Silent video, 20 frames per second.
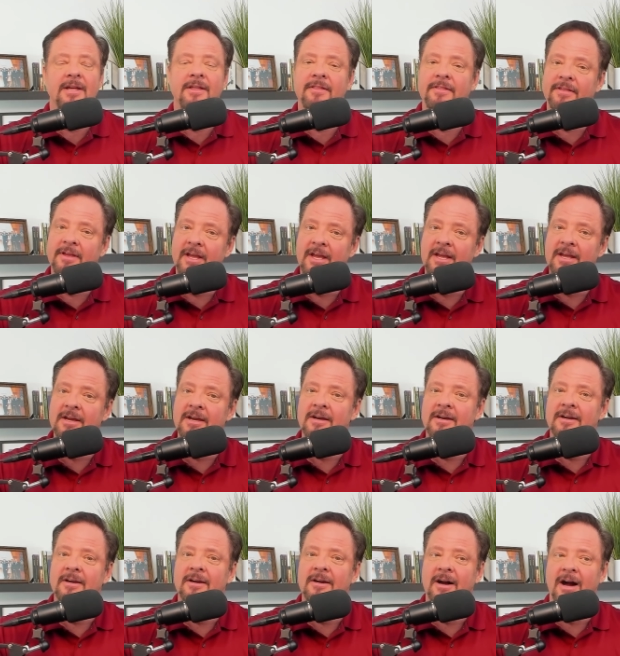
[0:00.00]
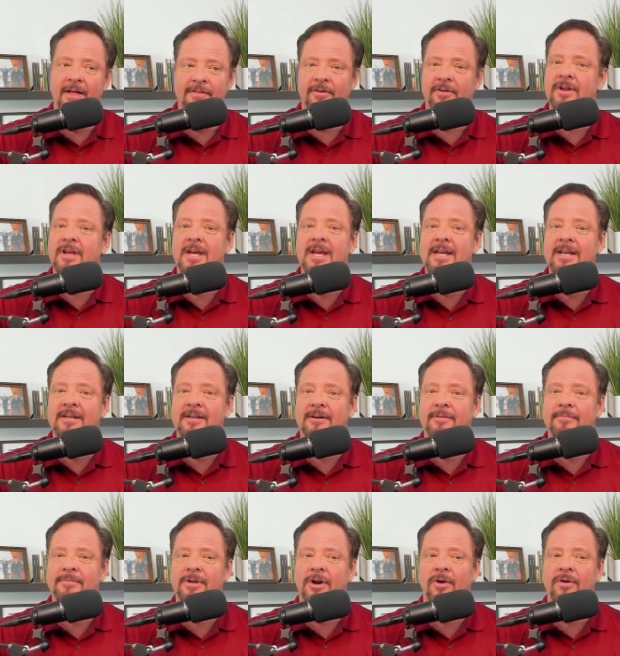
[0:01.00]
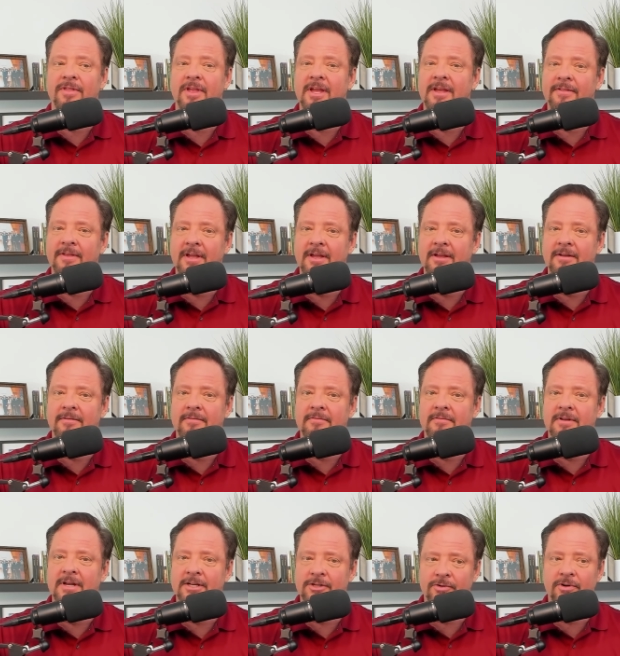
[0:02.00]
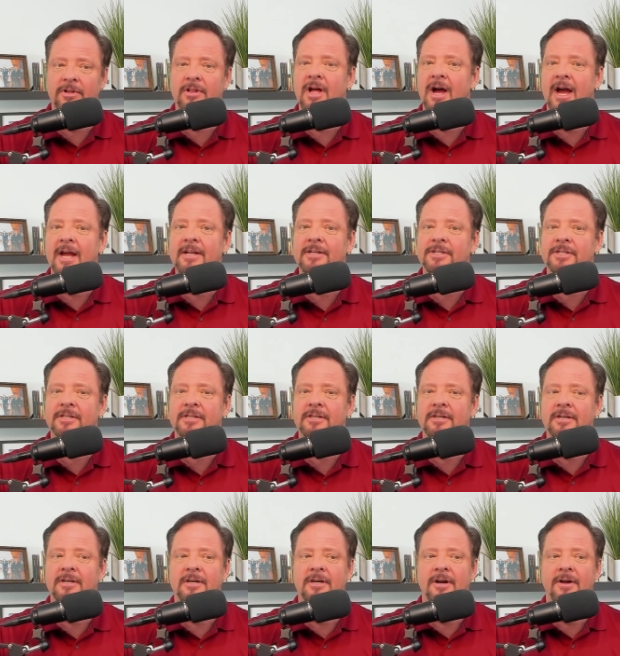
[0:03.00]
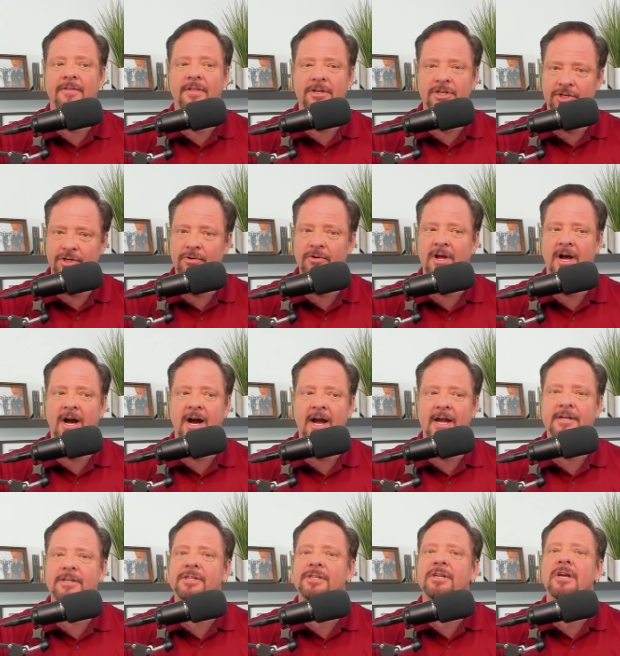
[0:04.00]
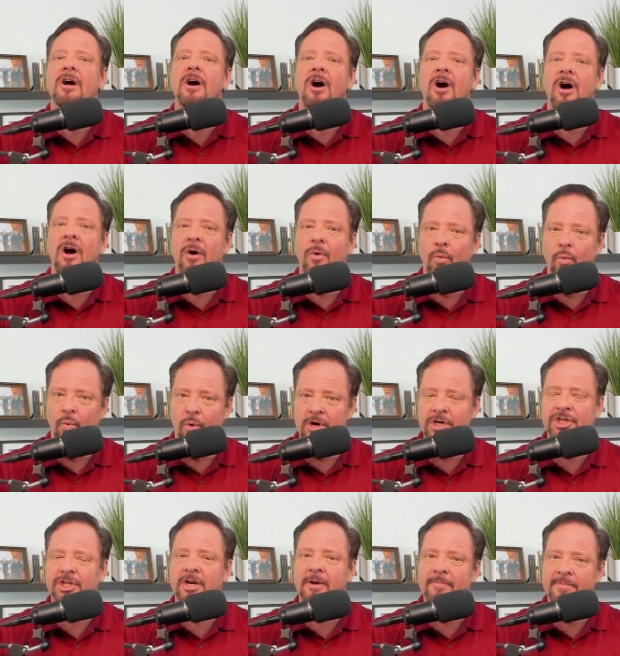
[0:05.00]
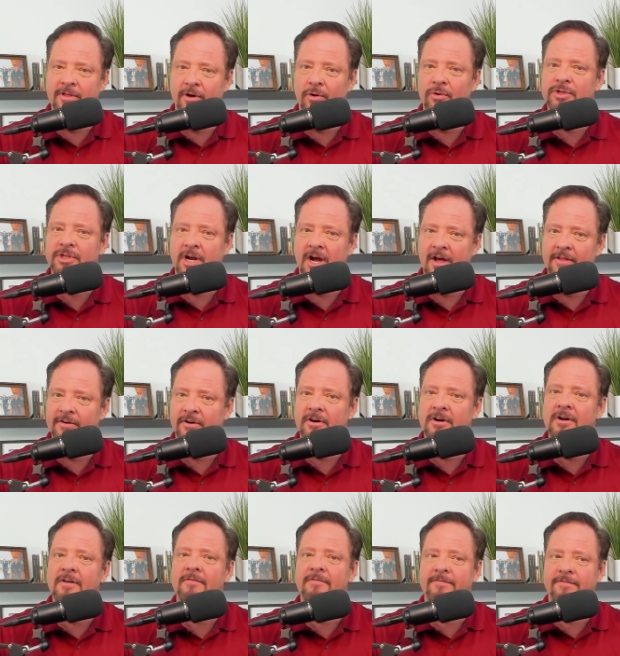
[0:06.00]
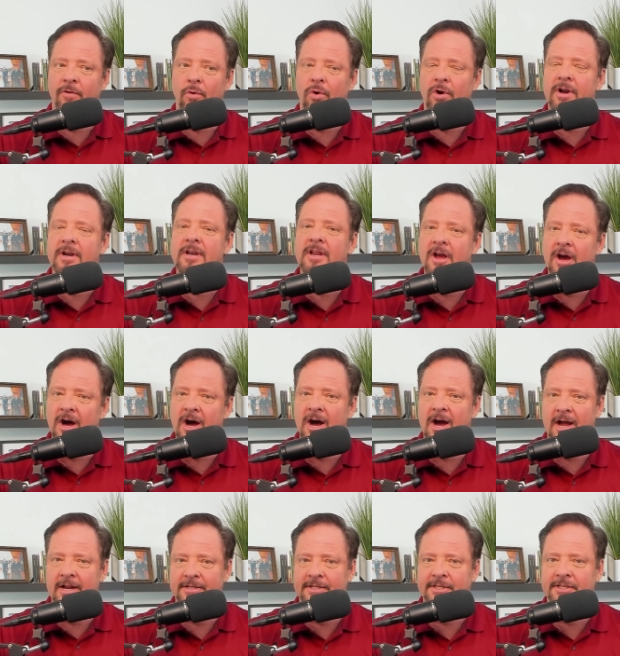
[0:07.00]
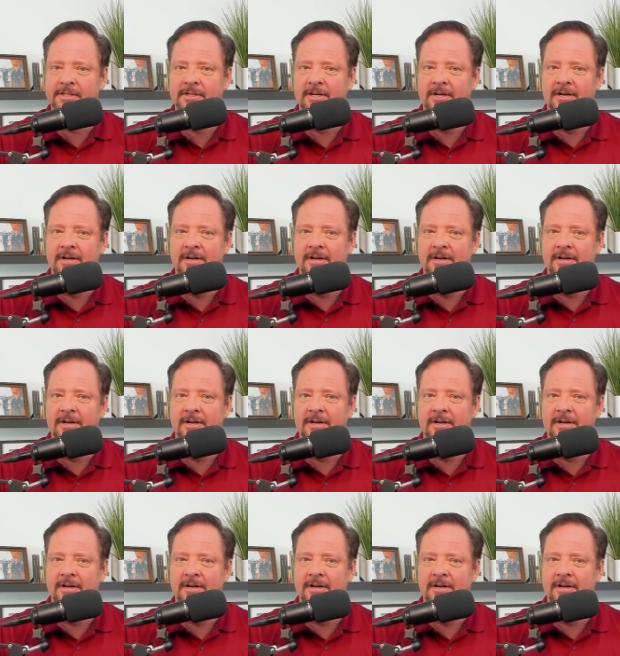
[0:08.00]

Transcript: the other kingdom, or the Israelites, the Judahites, worship those other foreign gods.